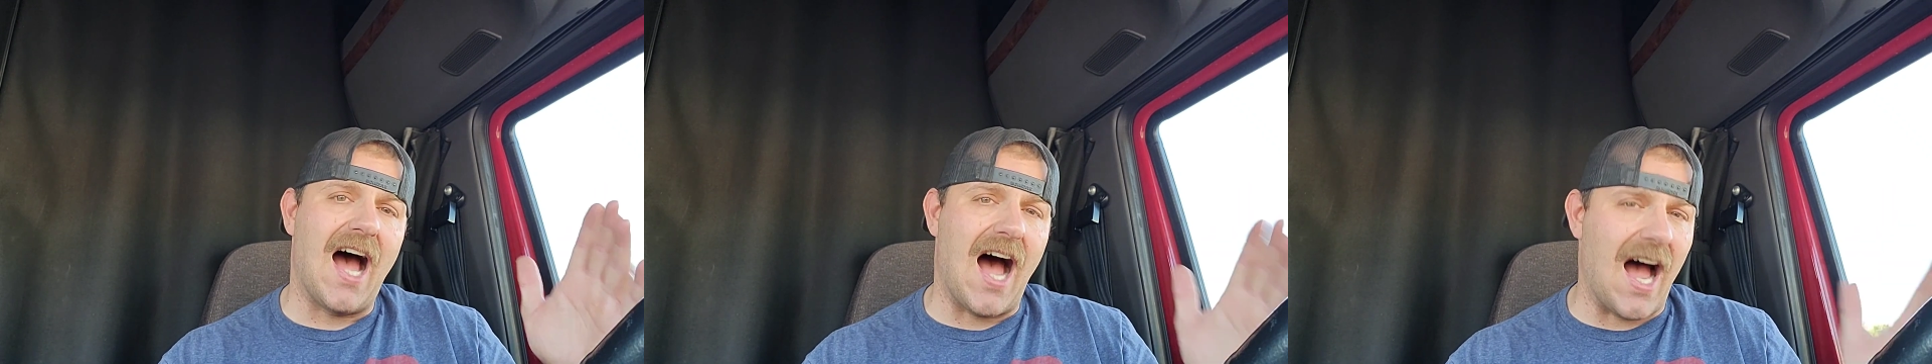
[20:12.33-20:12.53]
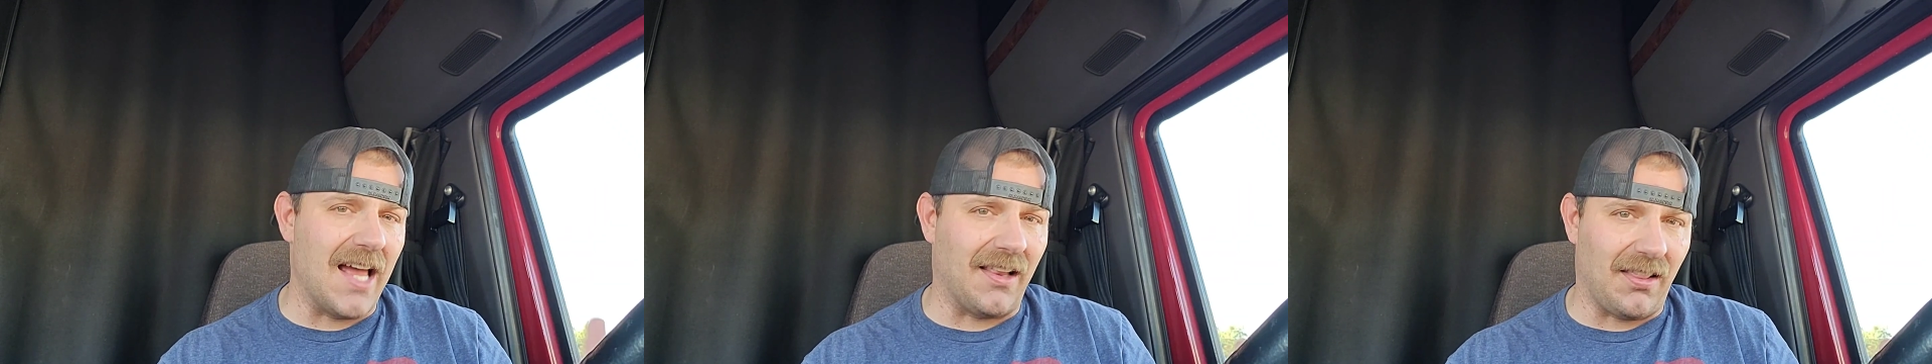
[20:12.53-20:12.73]

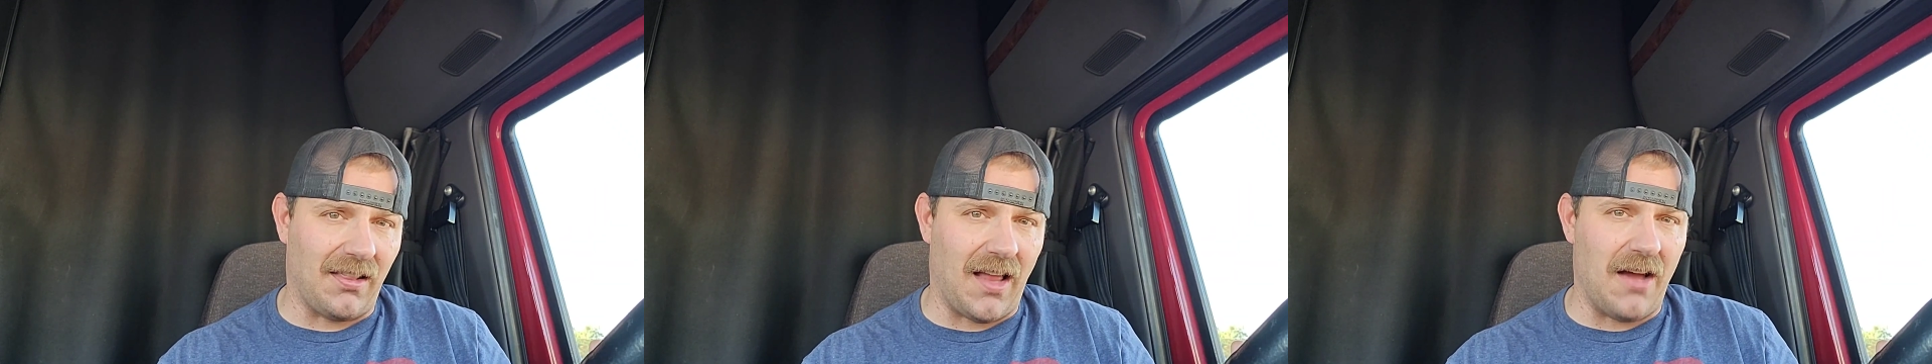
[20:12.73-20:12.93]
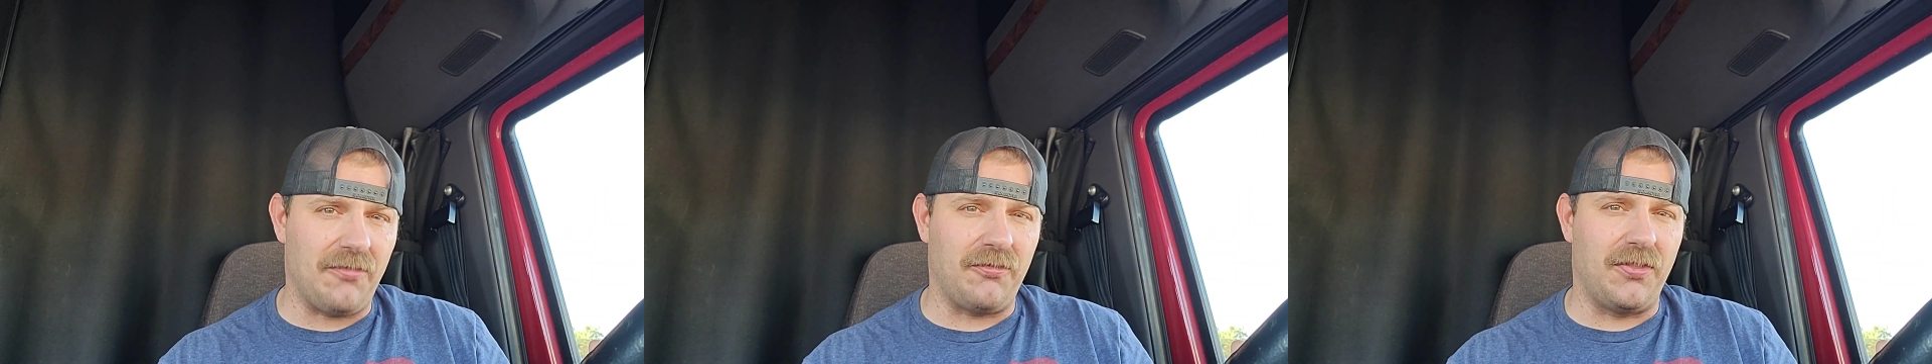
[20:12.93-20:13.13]
I
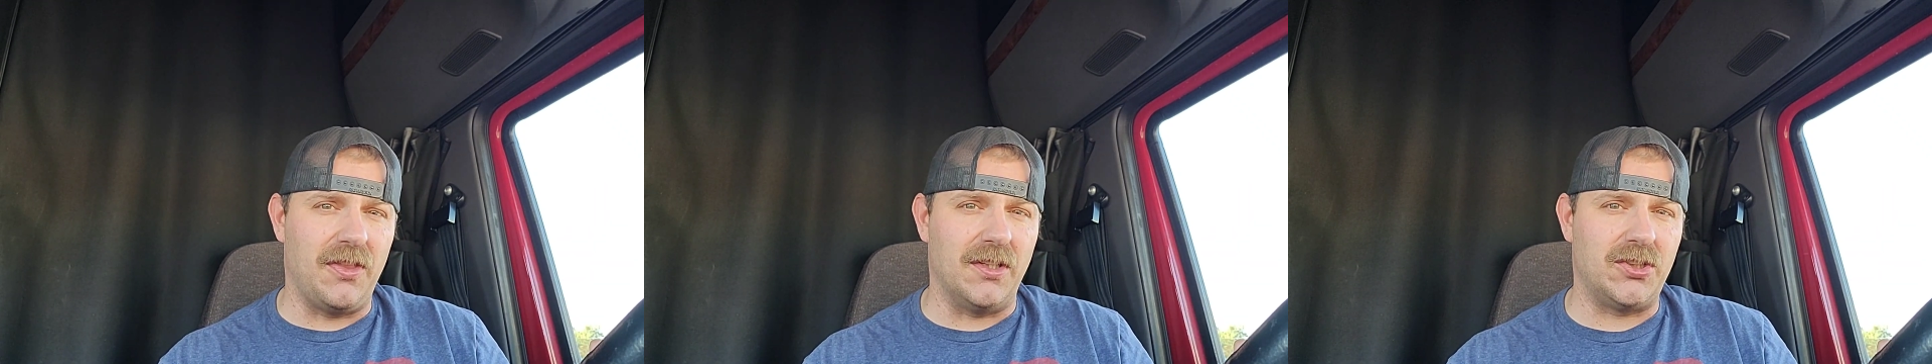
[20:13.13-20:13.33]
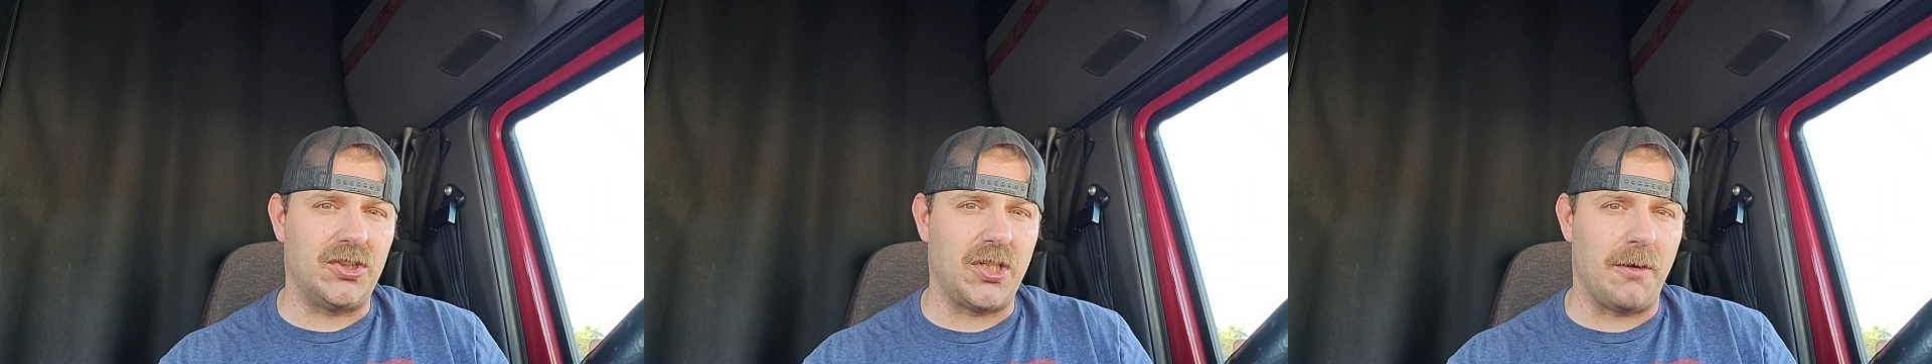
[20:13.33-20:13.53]
left
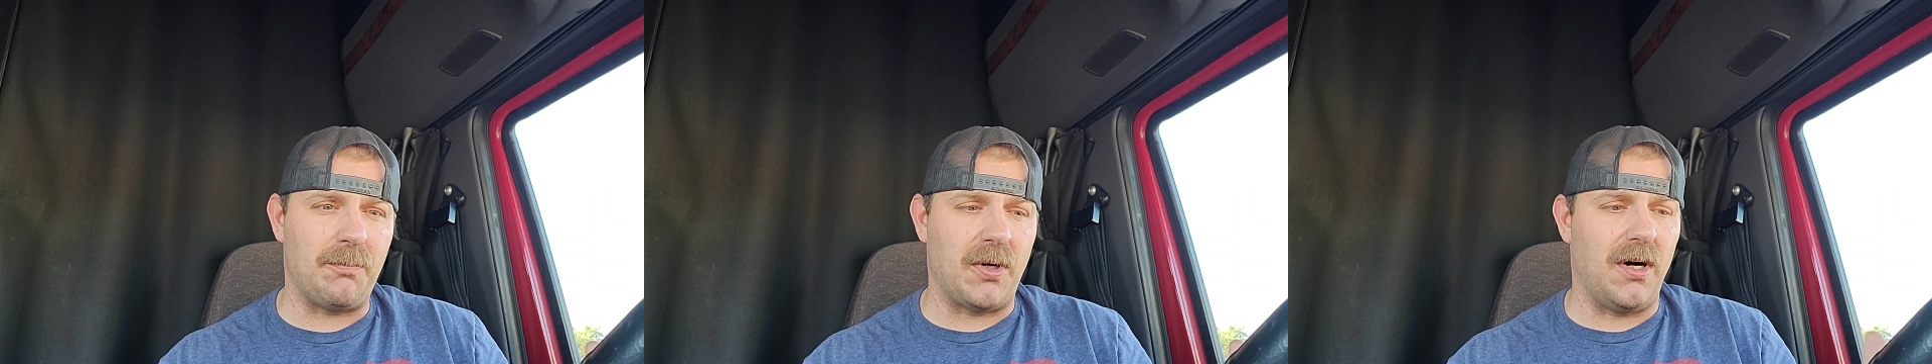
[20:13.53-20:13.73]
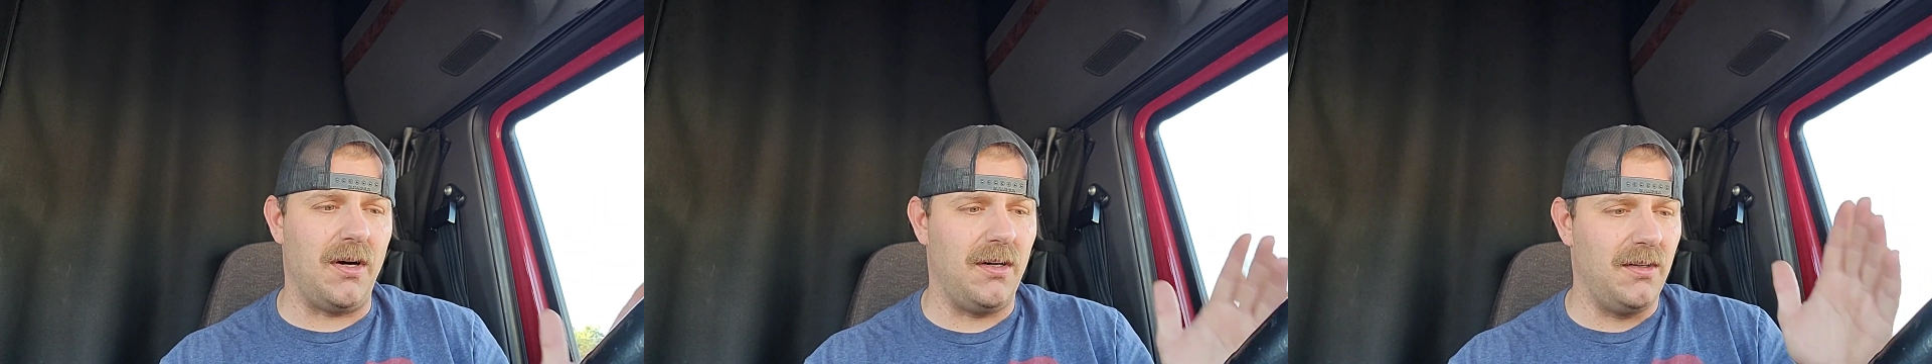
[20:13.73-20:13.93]
the
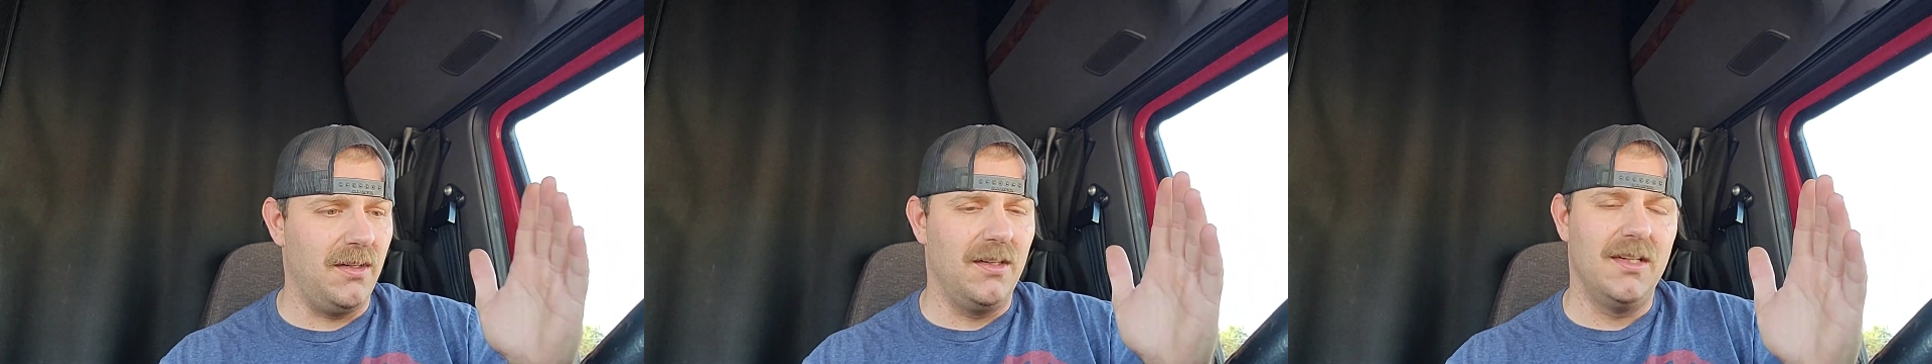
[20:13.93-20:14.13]
shipper